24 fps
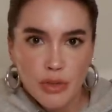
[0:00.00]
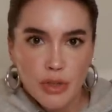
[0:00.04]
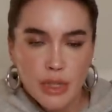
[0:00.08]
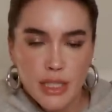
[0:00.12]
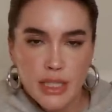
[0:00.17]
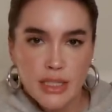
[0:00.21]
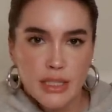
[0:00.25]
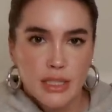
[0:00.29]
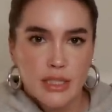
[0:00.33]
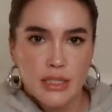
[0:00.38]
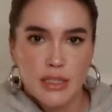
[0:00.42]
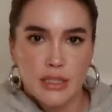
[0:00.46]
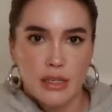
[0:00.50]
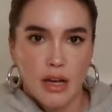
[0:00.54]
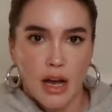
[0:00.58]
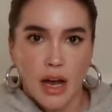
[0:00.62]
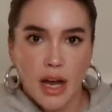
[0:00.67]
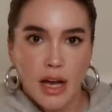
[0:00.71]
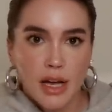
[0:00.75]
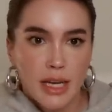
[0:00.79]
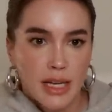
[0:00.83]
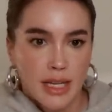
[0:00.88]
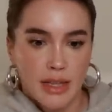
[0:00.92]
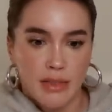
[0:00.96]
This is
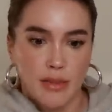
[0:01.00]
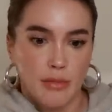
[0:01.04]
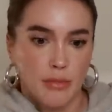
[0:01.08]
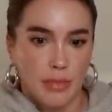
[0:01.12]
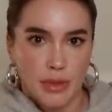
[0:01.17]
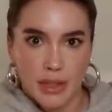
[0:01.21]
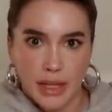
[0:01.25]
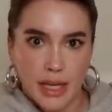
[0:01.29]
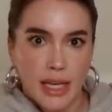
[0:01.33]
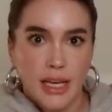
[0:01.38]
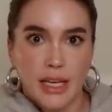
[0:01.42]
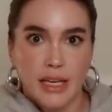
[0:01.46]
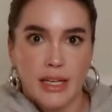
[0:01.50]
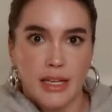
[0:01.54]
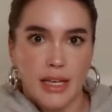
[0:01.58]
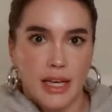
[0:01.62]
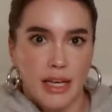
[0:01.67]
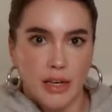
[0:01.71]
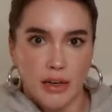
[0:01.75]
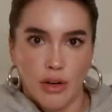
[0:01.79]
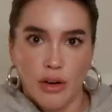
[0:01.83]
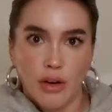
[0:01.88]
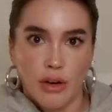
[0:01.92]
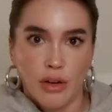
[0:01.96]
not in the plan
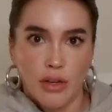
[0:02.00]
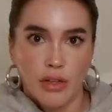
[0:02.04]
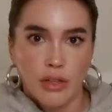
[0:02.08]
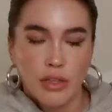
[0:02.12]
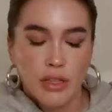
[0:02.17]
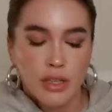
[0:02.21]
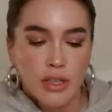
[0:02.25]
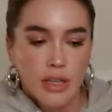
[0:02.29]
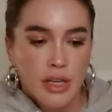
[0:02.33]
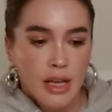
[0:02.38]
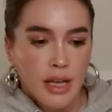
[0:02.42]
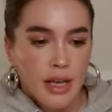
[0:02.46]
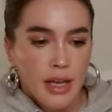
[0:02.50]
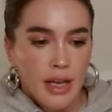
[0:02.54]
at all